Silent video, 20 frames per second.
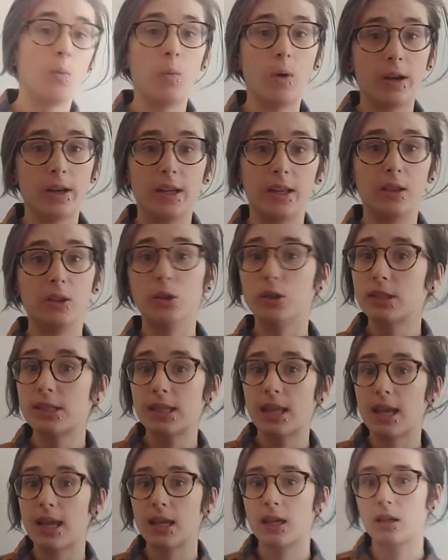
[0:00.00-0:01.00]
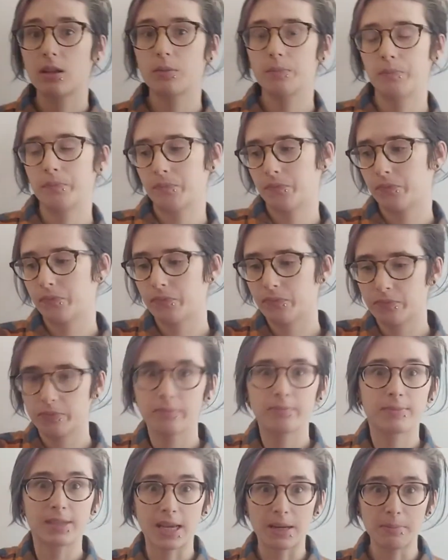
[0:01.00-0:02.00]
what it looked like
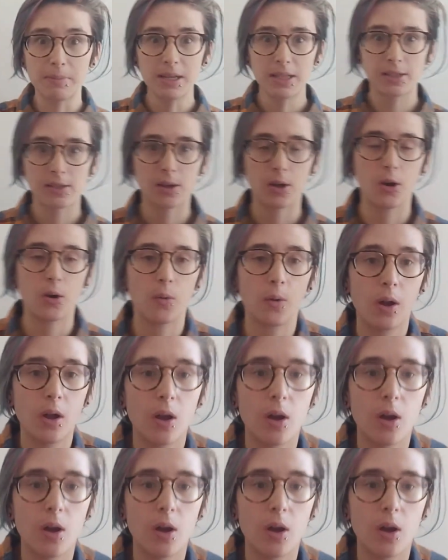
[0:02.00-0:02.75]
10 minutes ago